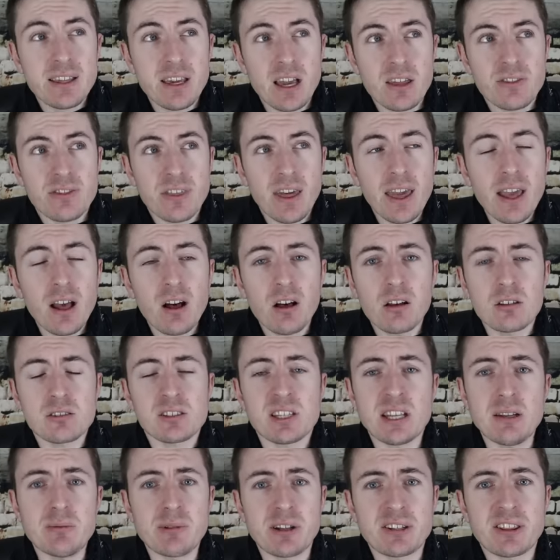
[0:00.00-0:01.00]
And yet, they all
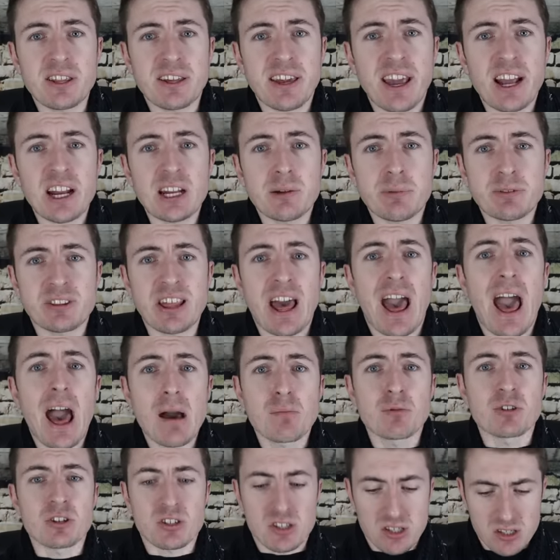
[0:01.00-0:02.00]
seemed like they cared about the
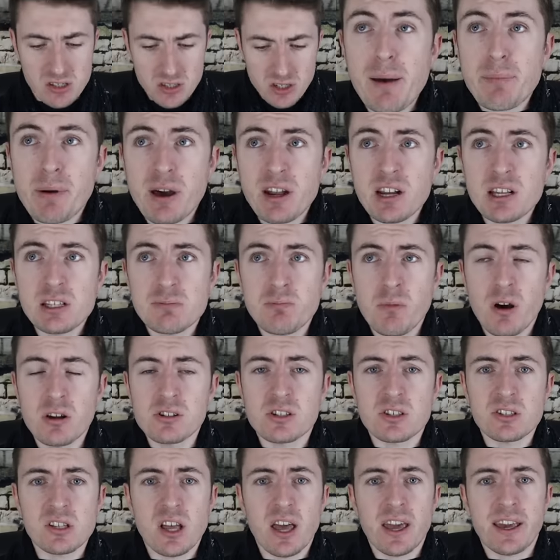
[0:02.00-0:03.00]
Hammers. About as
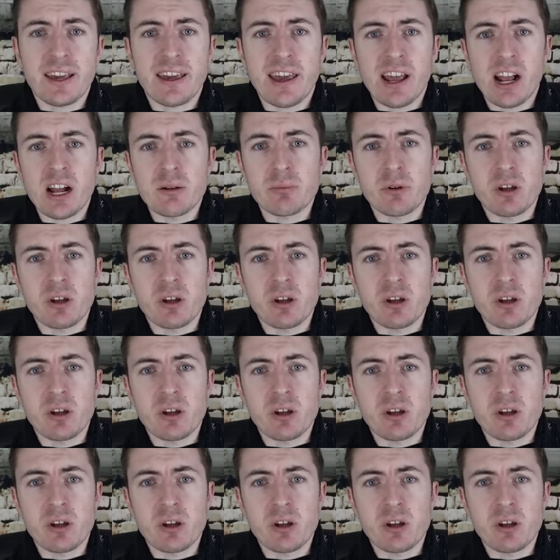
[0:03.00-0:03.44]
much as I care